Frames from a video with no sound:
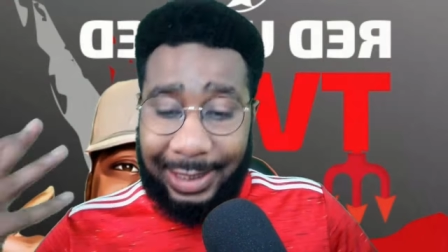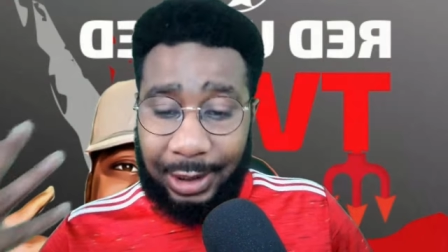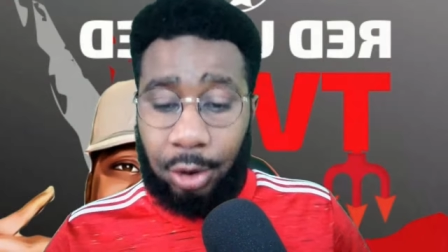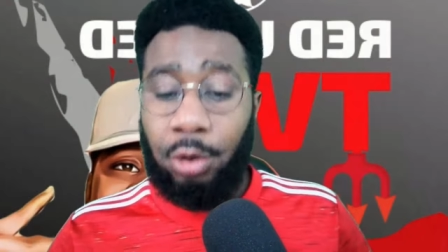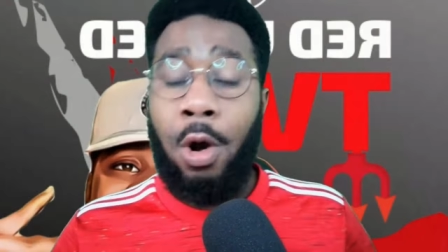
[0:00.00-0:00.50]

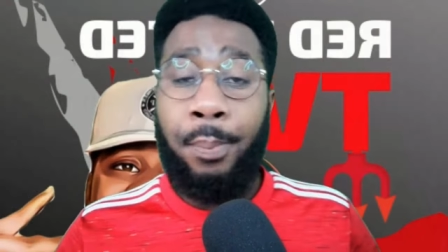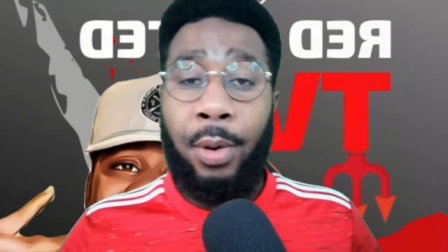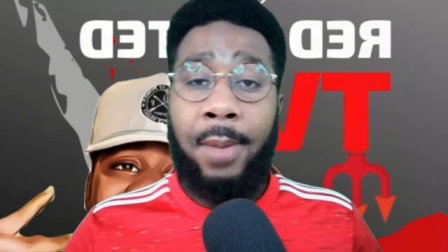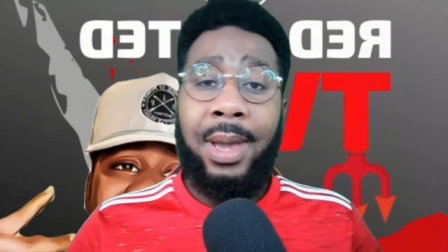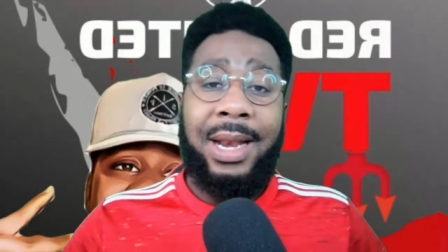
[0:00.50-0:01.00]
this new
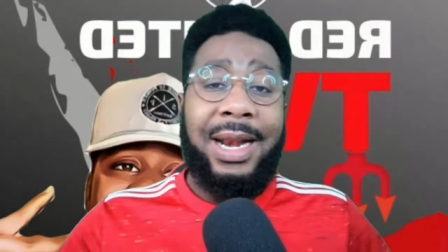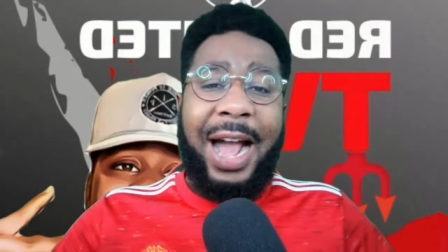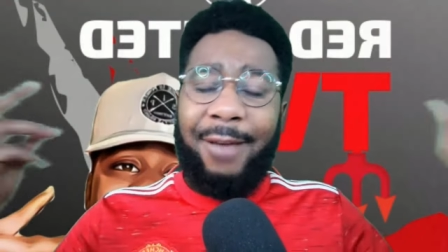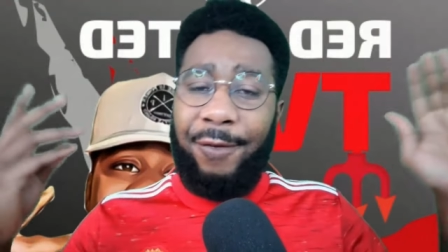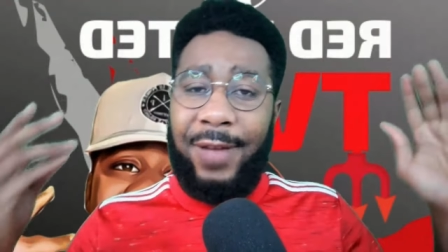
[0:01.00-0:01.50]
appointment, and
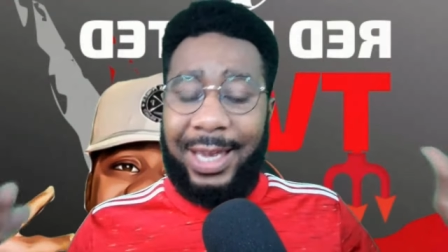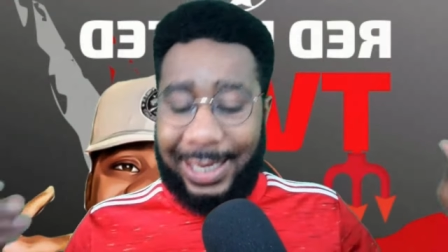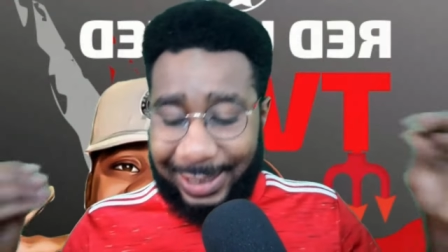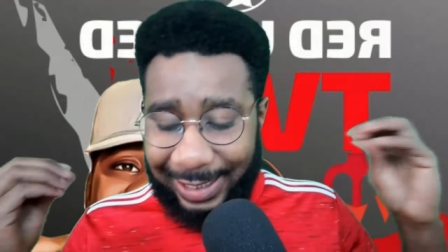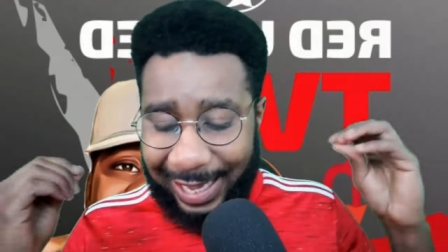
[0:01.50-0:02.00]
I think
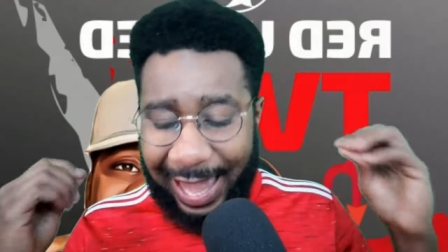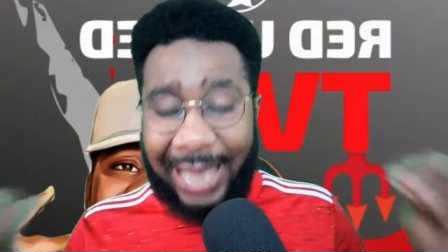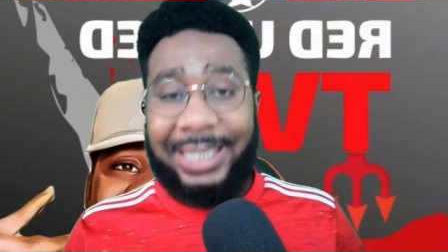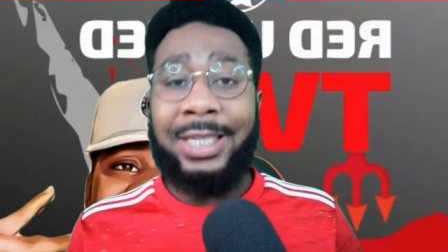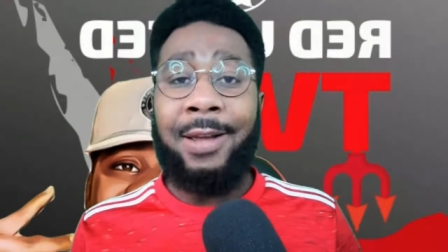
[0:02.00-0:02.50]
it's an
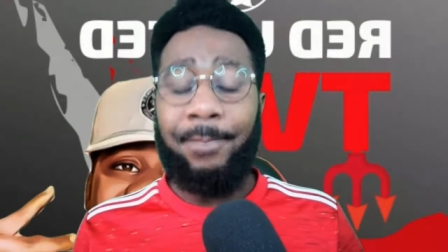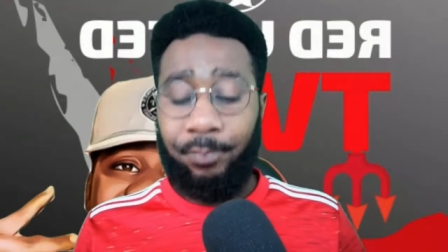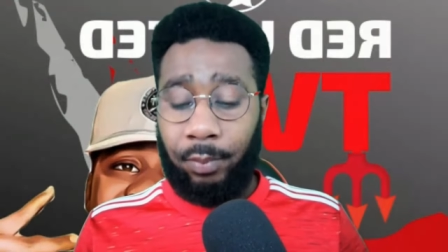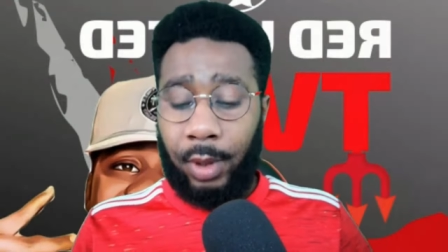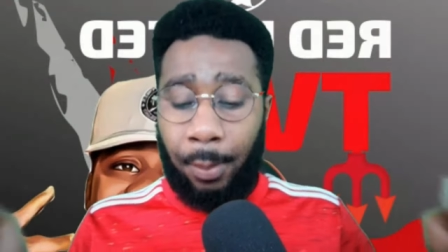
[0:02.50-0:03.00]
excellent
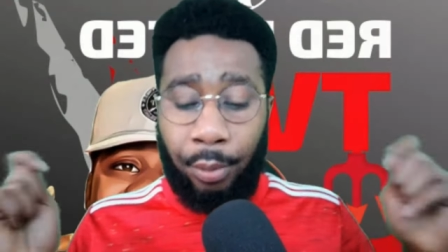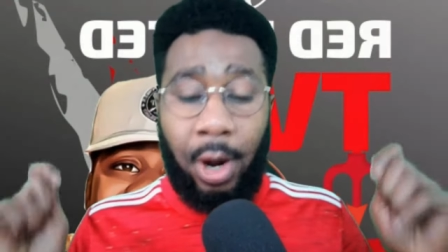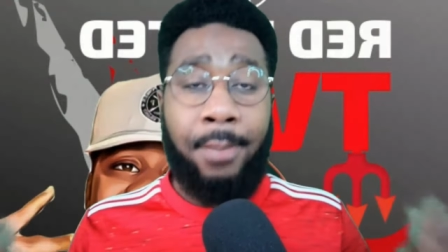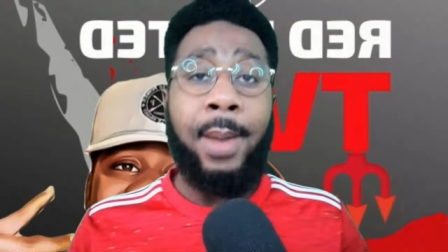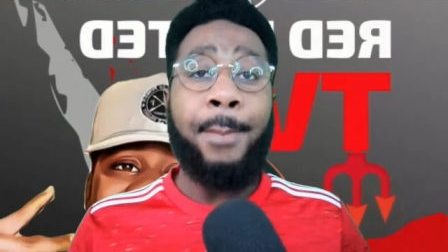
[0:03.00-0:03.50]

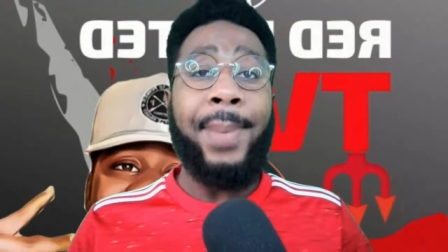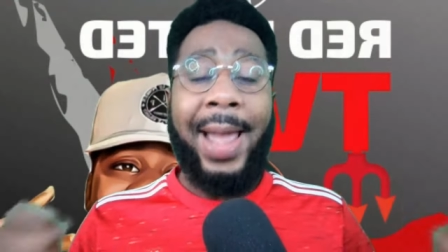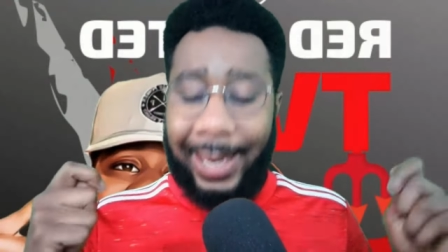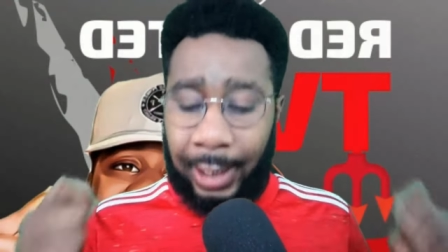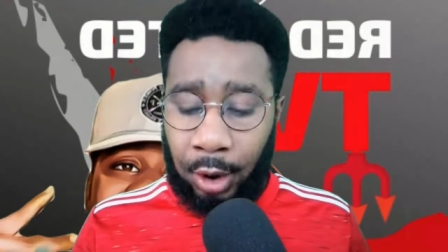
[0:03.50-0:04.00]
appointment
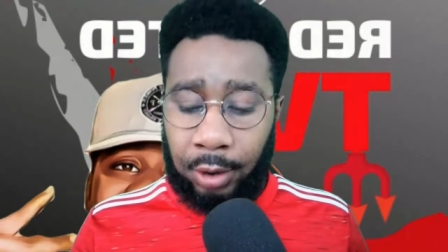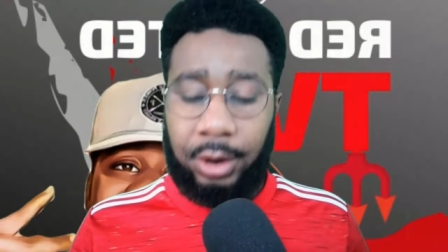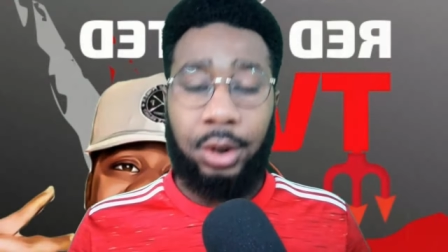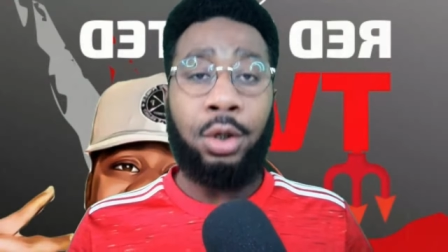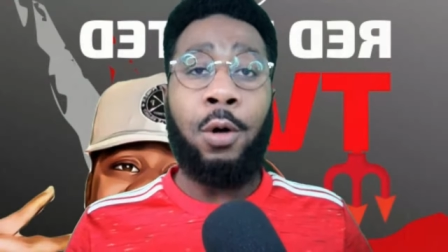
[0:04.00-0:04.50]
by
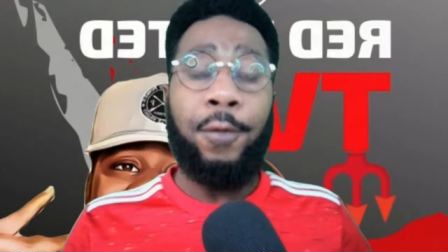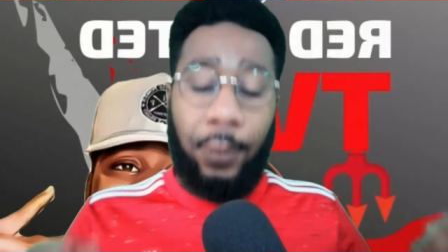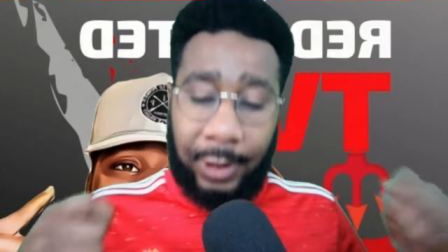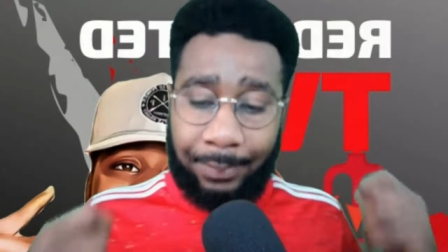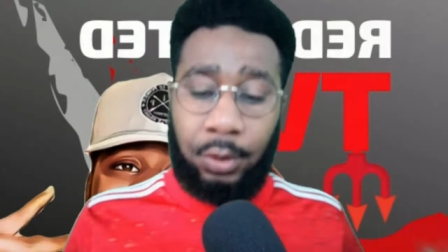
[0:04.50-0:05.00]
Ineos, you know,
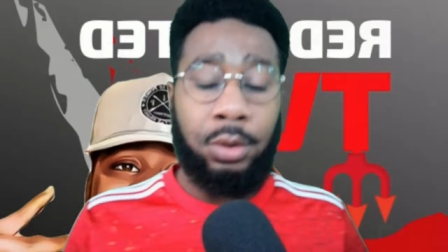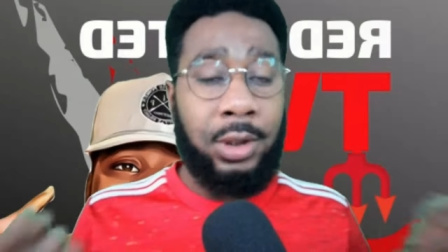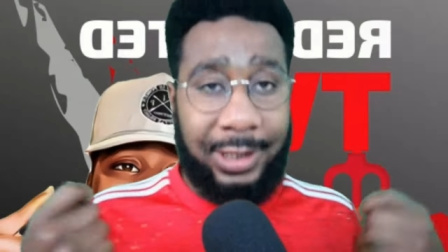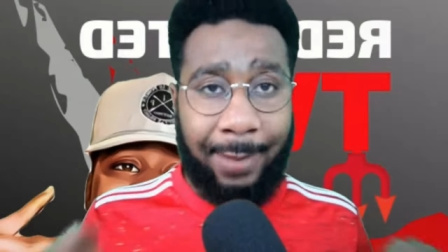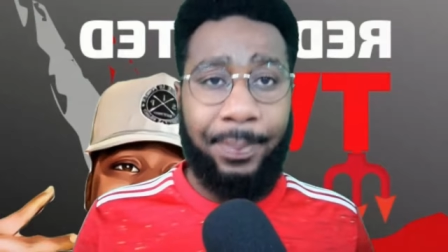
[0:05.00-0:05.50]
for them to
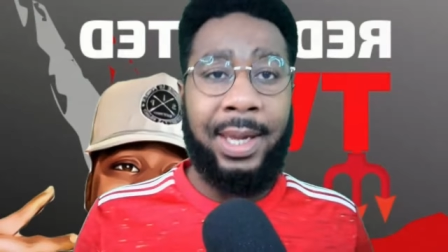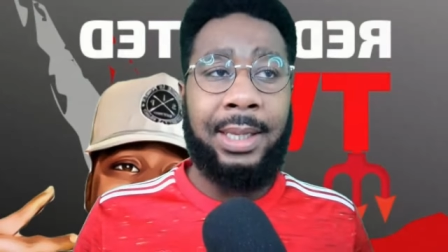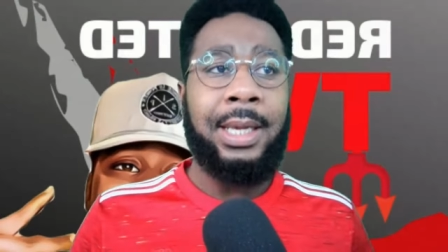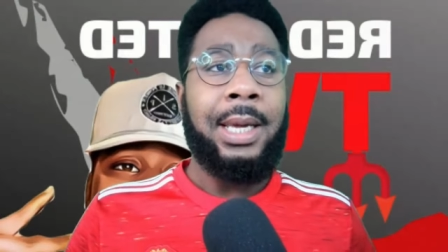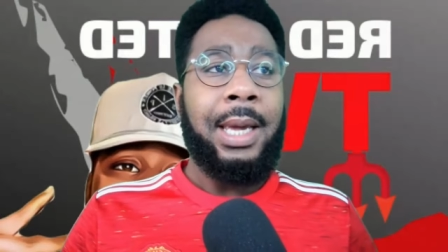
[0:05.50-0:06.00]
step
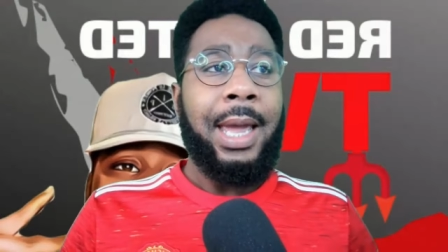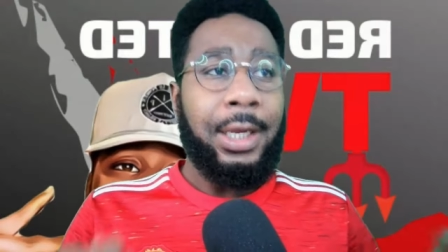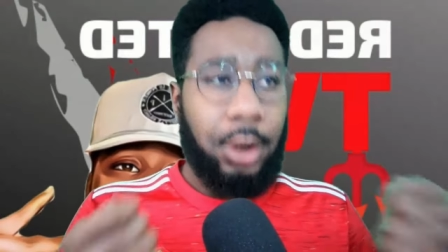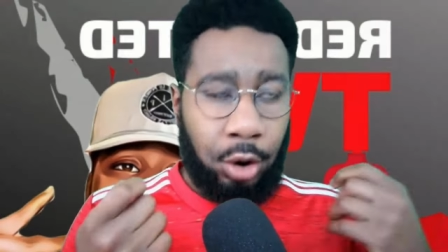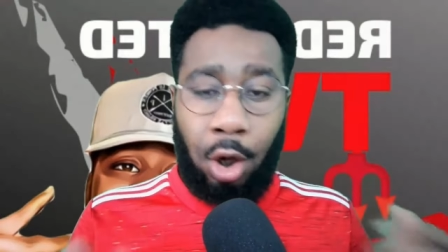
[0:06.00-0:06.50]
in
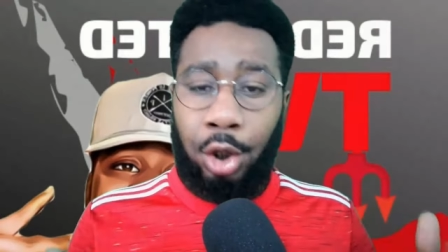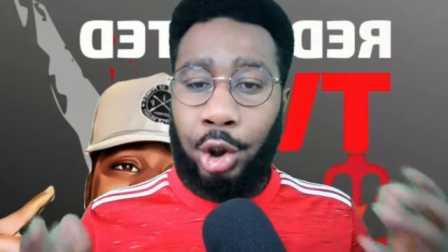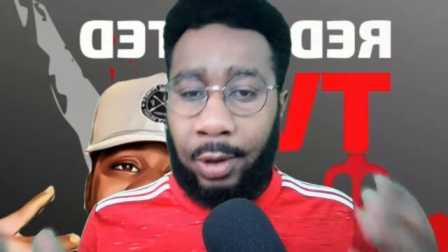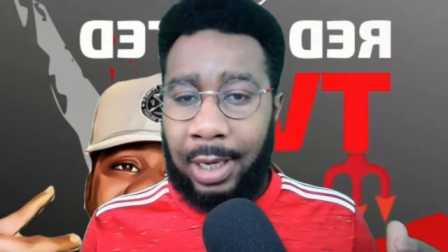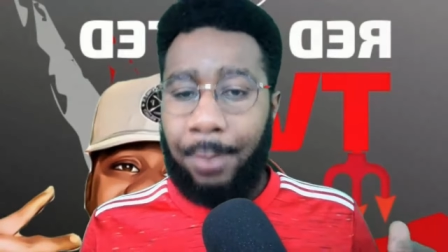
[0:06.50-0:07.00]
and start
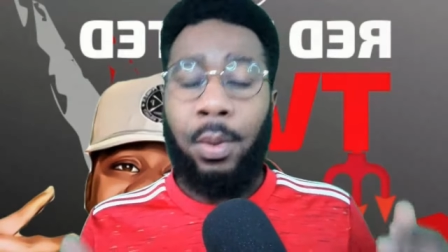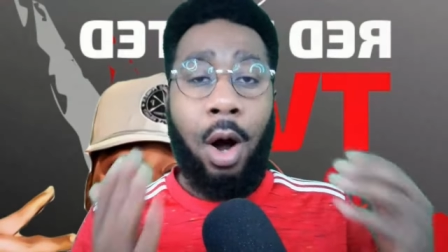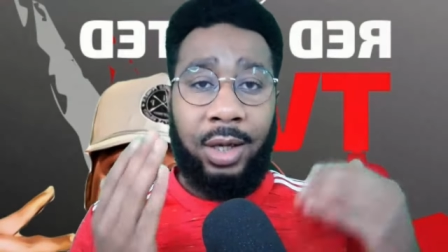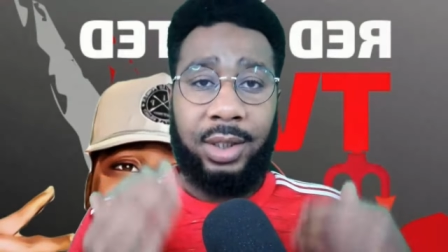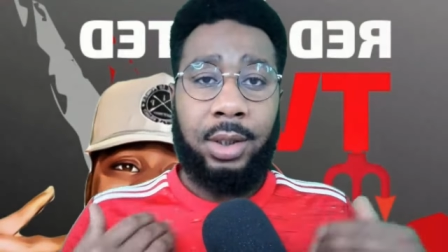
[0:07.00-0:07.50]
showing them
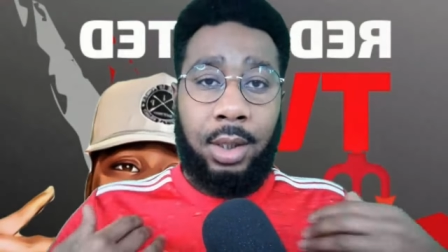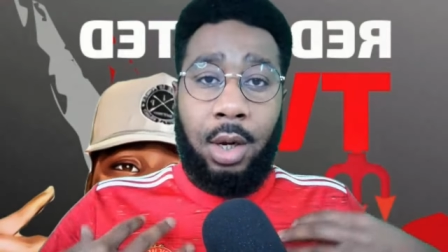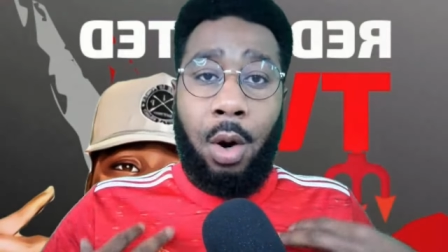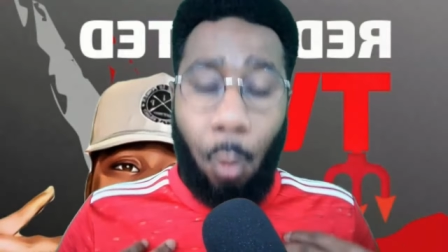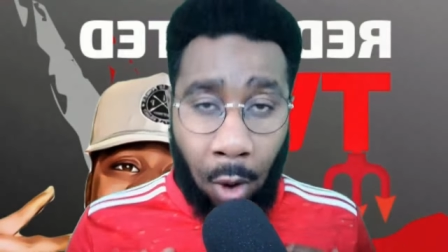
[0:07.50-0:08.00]
us
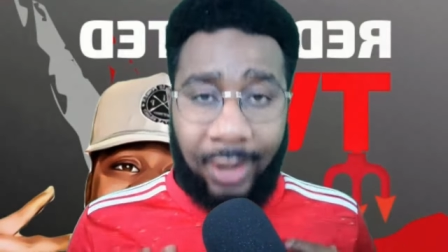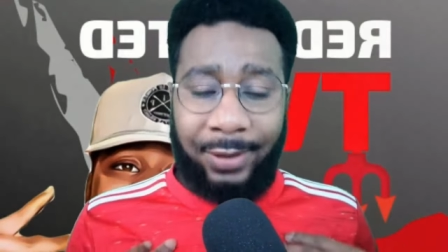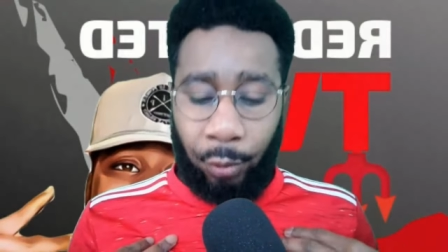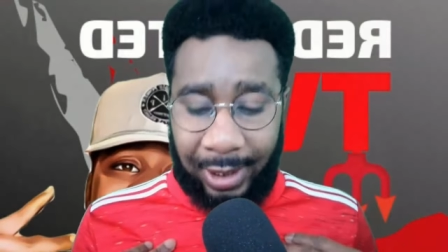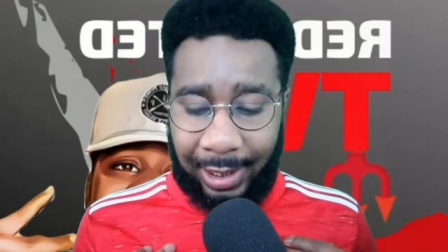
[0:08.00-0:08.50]
what
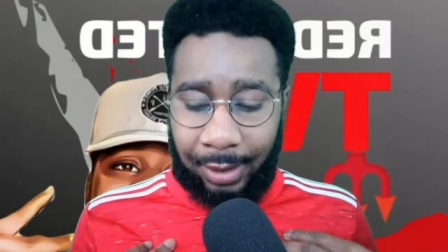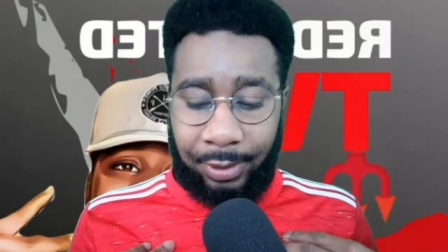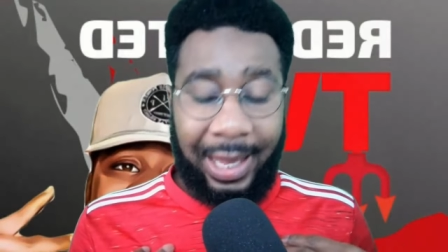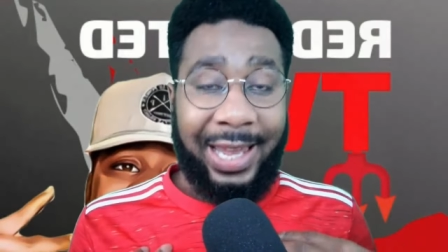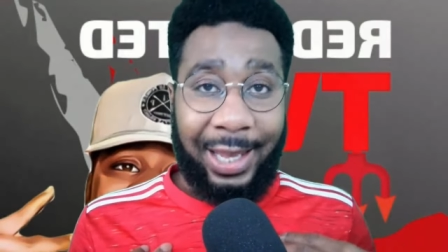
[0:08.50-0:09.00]
we can,
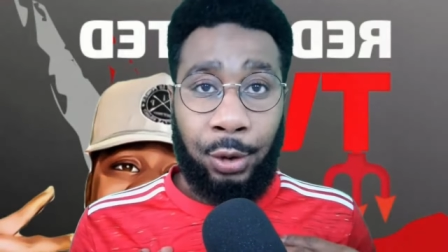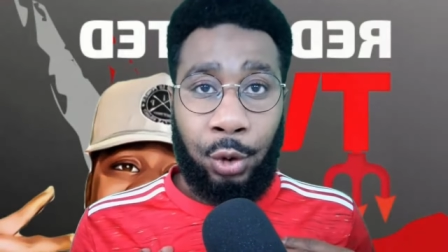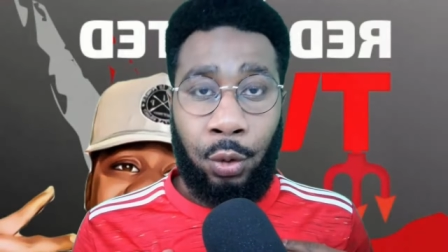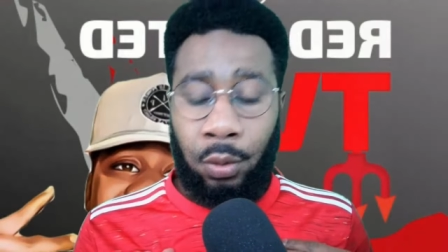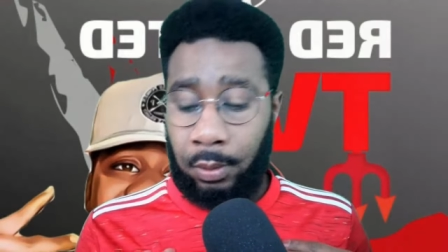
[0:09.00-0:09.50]
they can
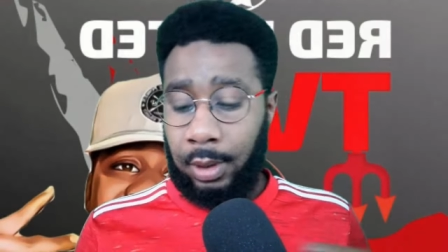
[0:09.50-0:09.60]
do.